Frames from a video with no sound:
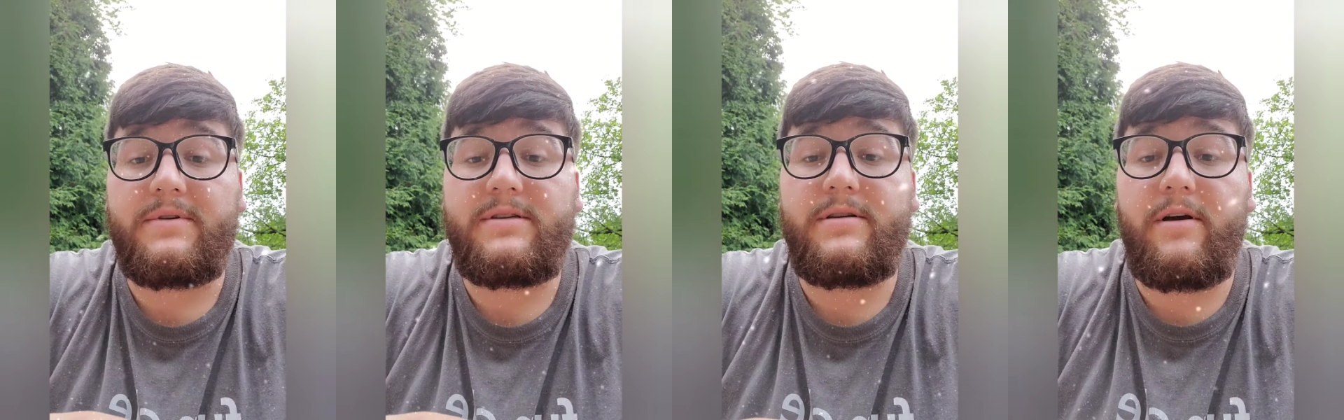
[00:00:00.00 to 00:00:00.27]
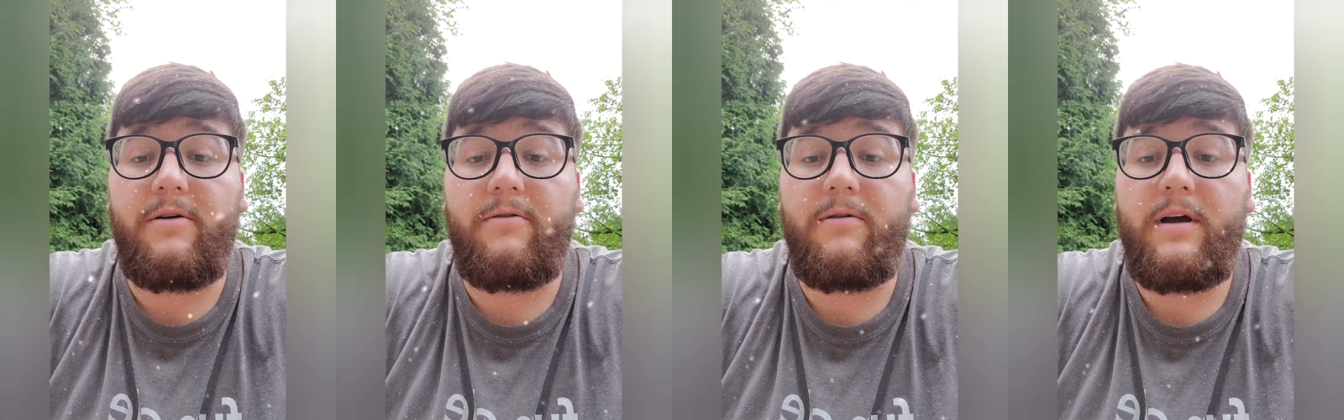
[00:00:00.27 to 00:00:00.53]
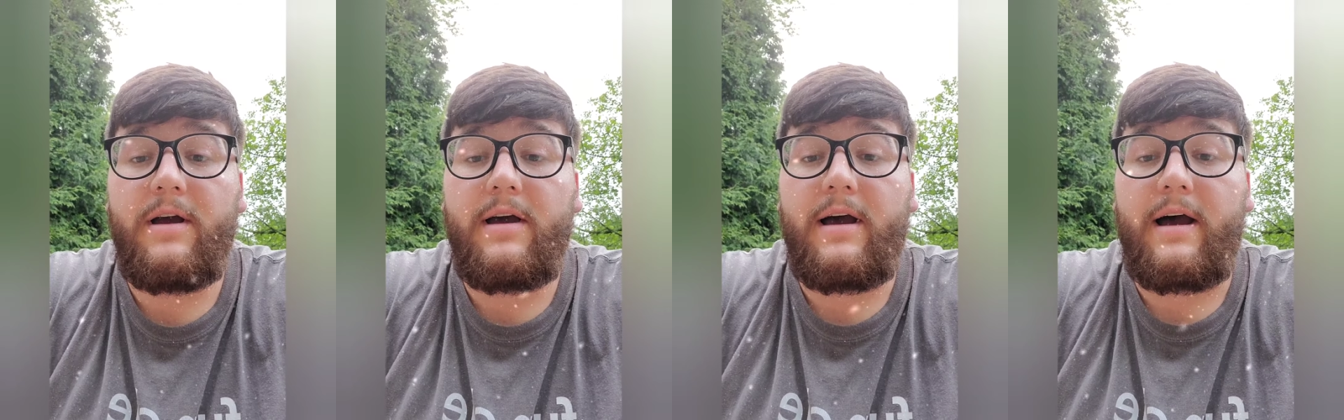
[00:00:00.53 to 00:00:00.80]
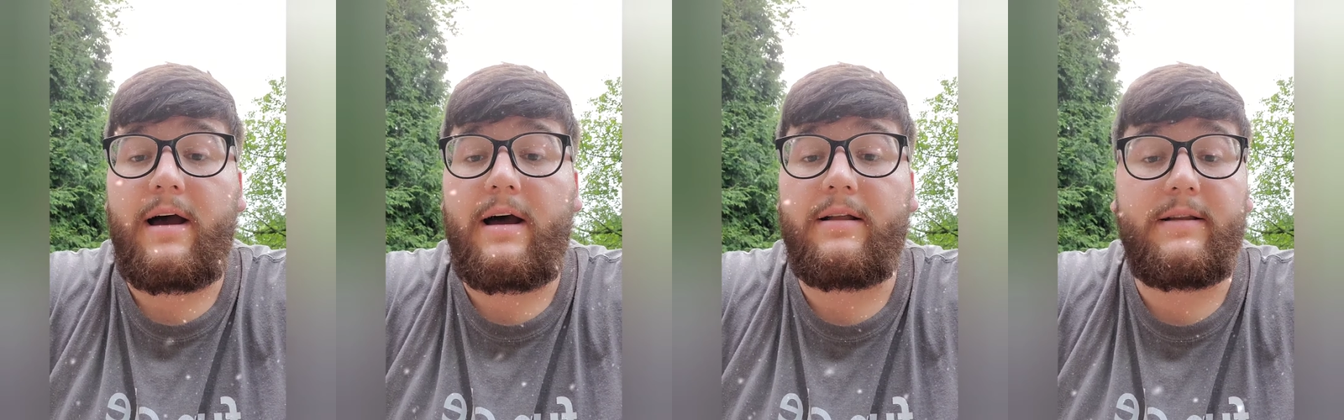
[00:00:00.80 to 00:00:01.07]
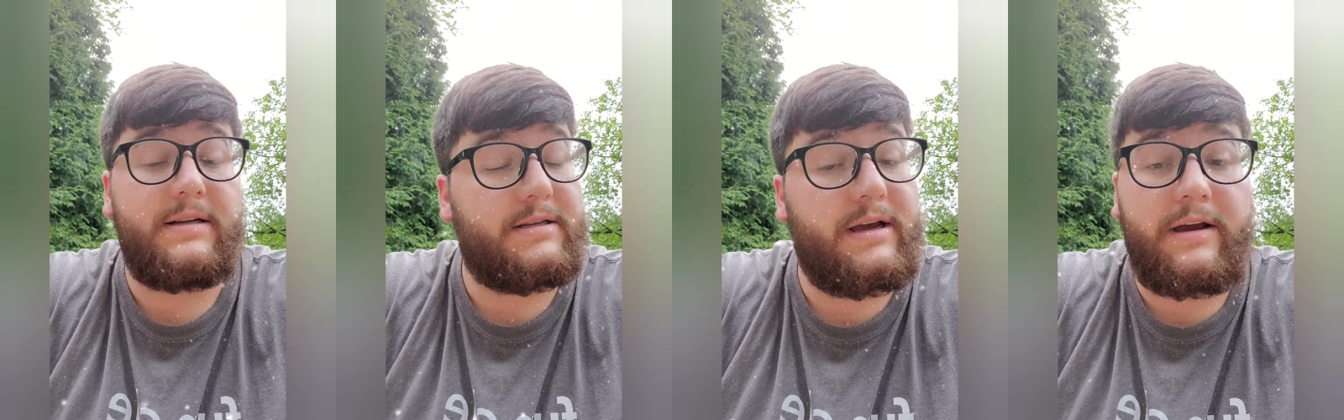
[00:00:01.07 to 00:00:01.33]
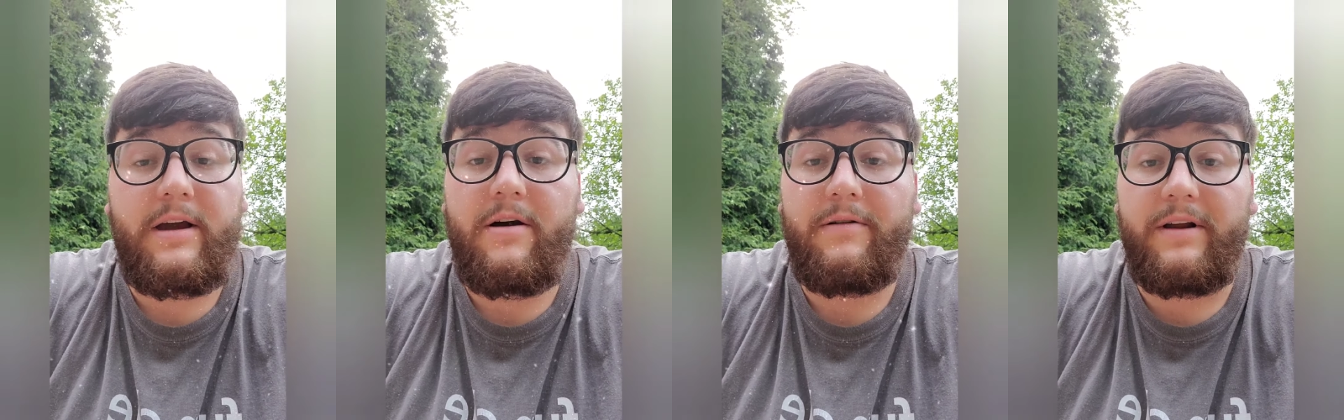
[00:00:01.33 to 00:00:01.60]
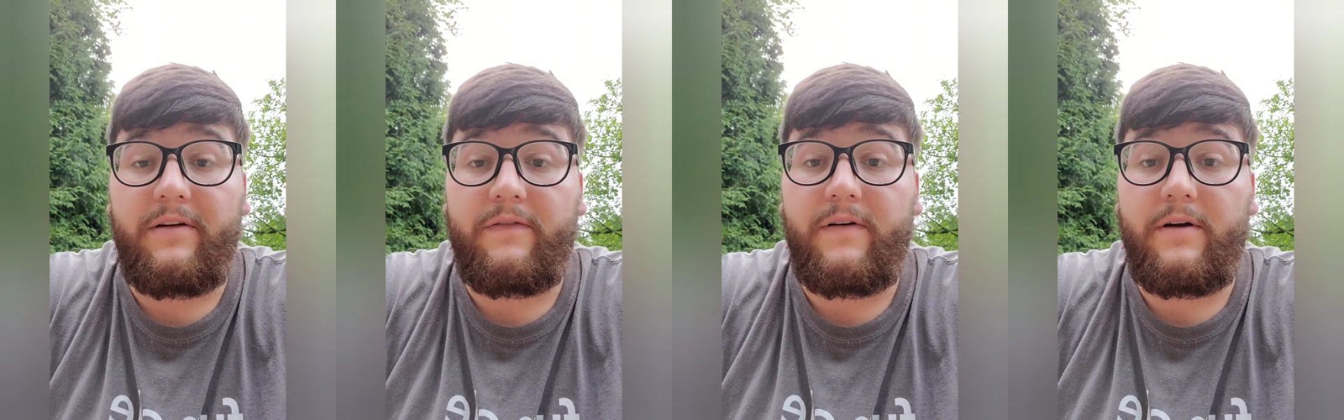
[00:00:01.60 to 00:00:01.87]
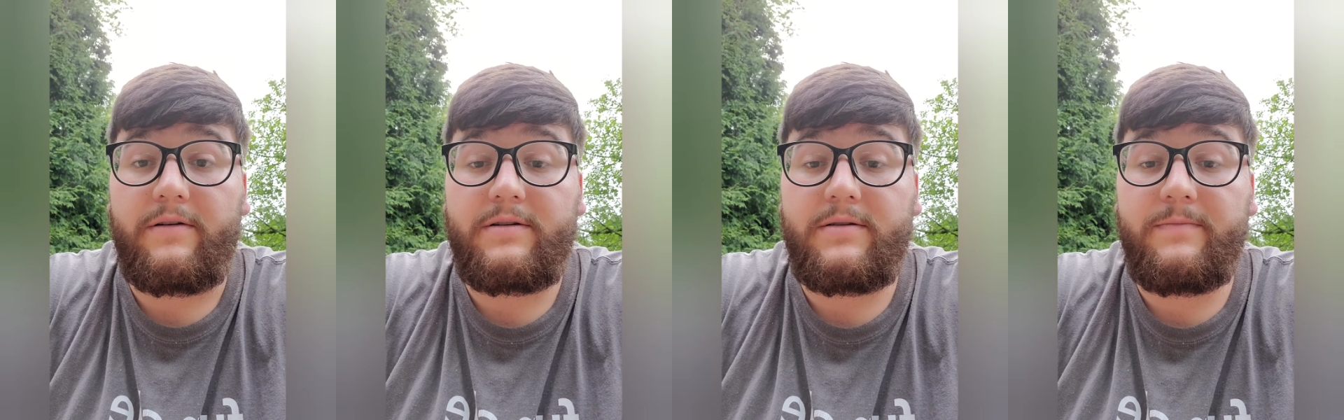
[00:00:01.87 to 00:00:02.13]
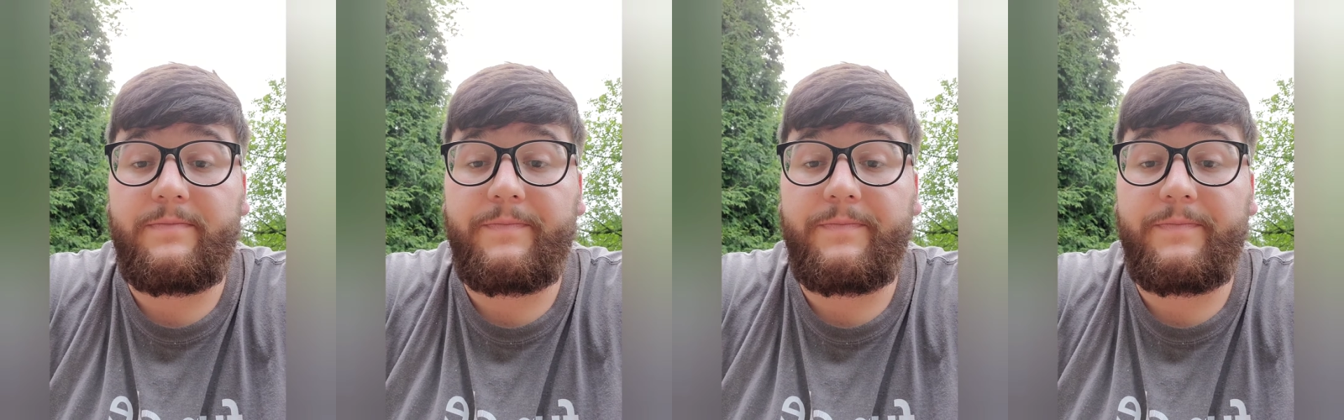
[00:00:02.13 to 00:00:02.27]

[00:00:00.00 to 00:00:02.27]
So let's get going here, folks.